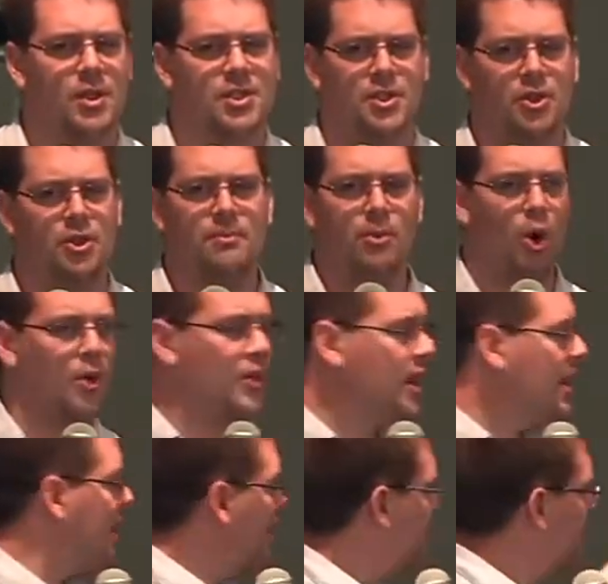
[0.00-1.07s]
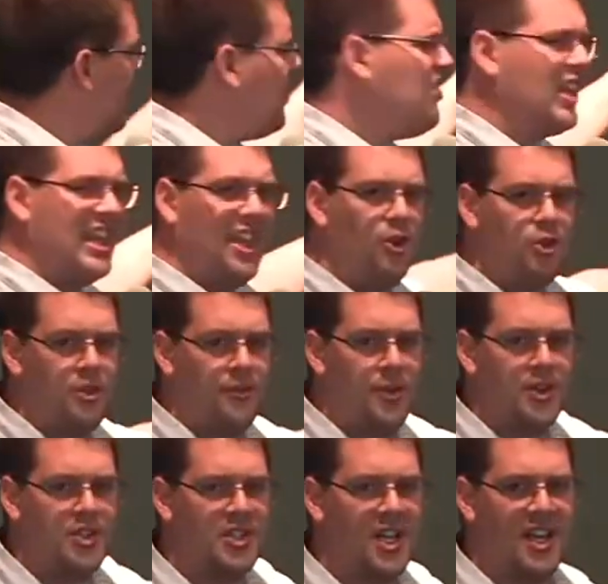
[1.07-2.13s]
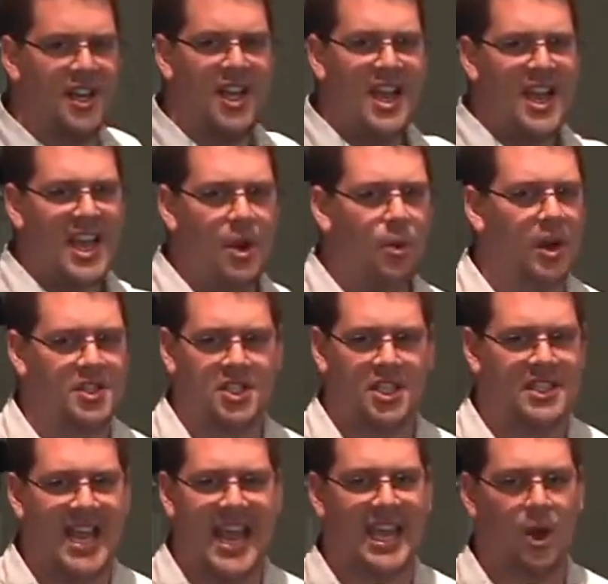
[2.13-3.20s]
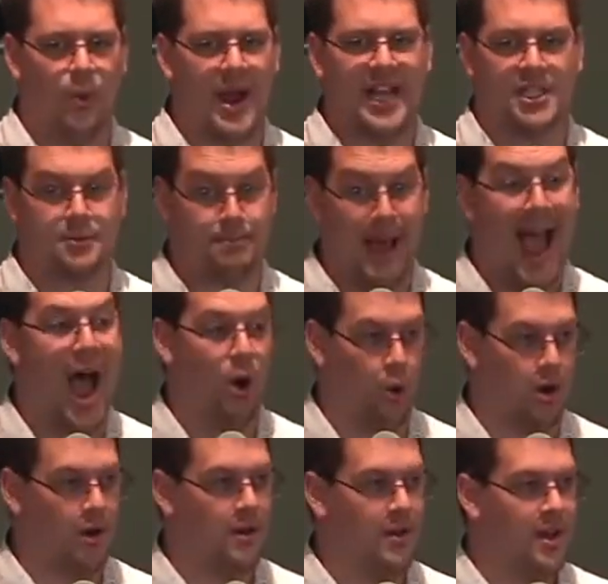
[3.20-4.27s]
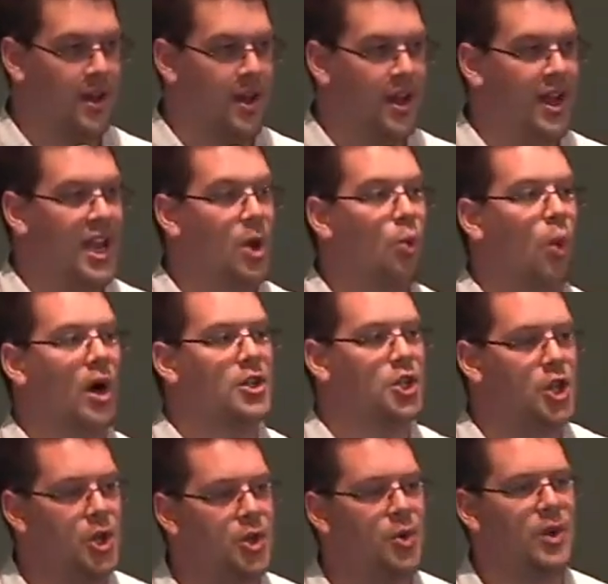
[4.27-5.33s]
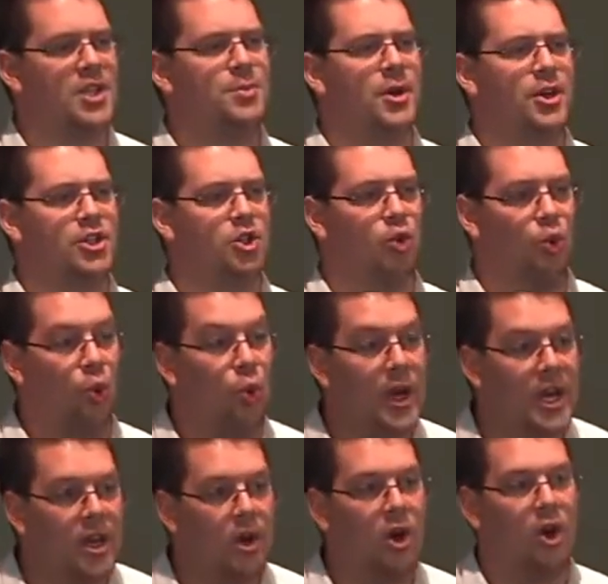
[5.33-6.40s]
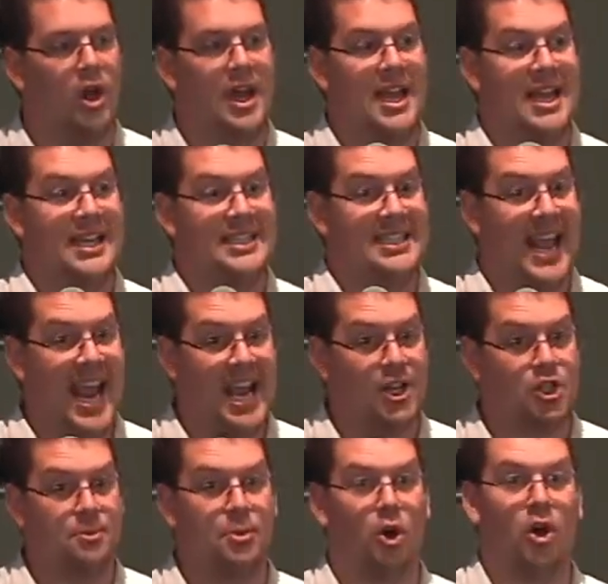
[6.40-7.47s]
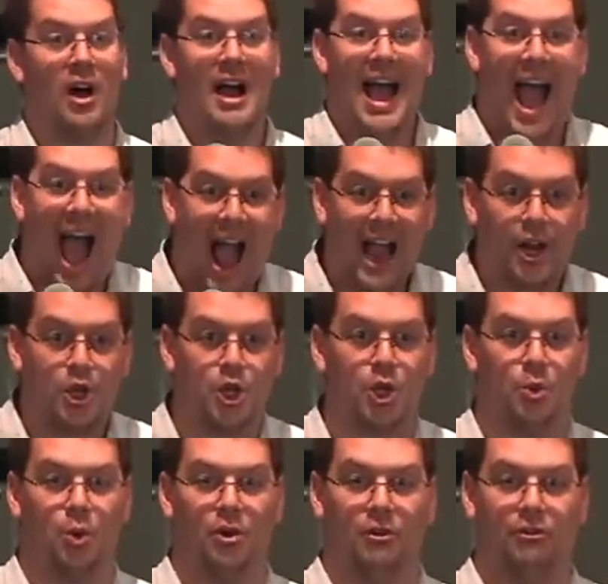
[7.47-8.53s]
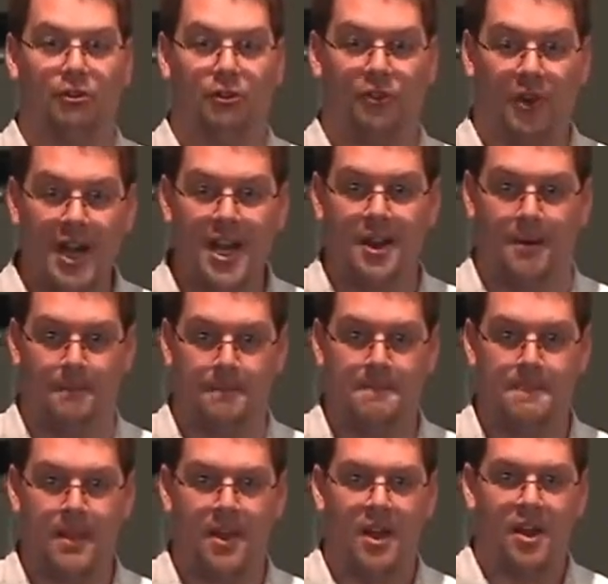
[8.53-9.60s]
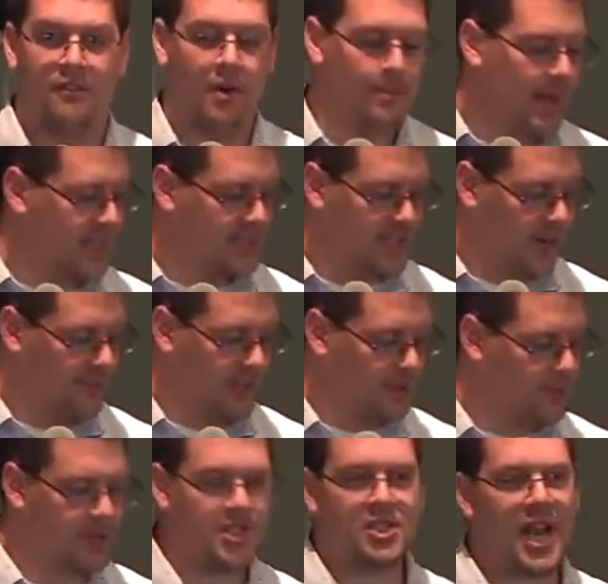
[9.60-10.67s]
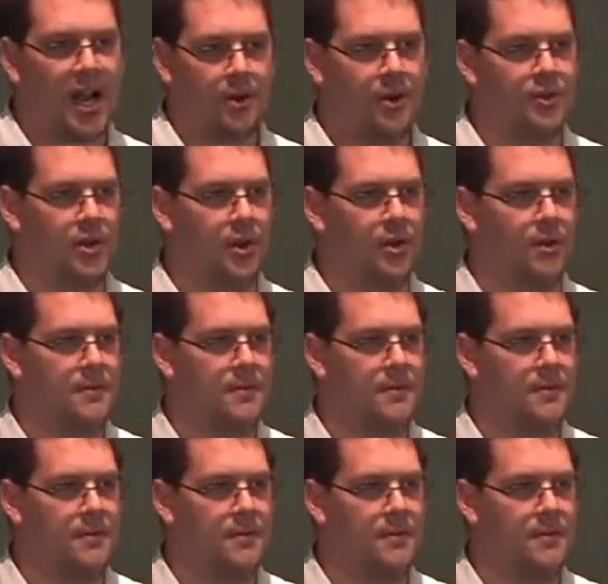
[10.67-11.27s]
to do more than eliminate the guilt of your sin. He wants to take away its power. He wants you to experience real, tangible, actual freedom from that stuff that's been stuck with you.